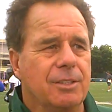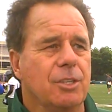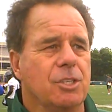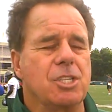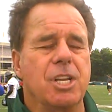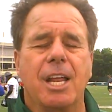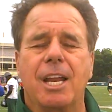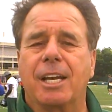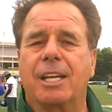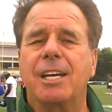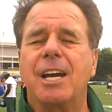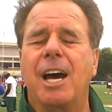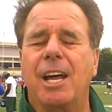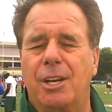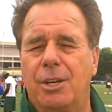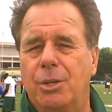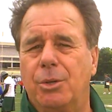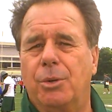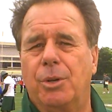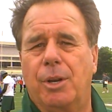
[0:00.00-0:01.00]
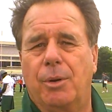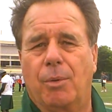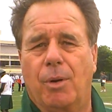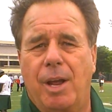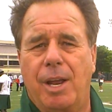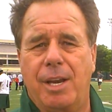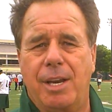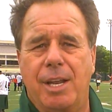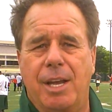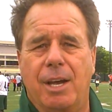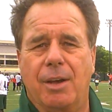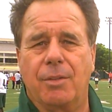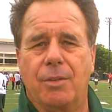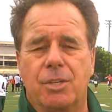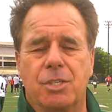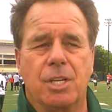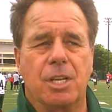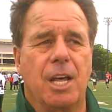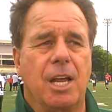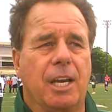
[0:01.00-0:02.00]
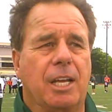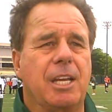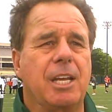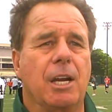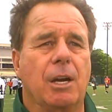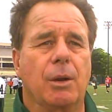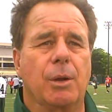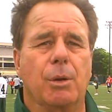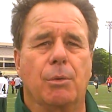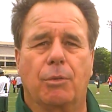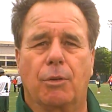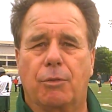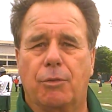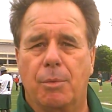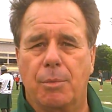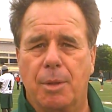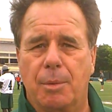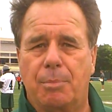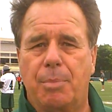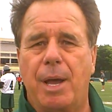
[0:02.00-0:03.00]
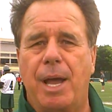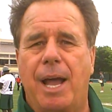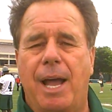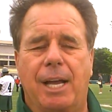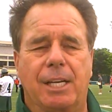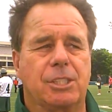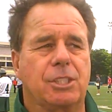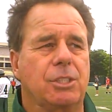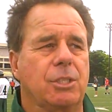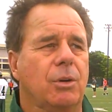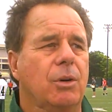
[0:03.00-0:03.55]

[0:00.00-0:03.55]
There's a lot of continuity right now. There's a lot of carryover from the past.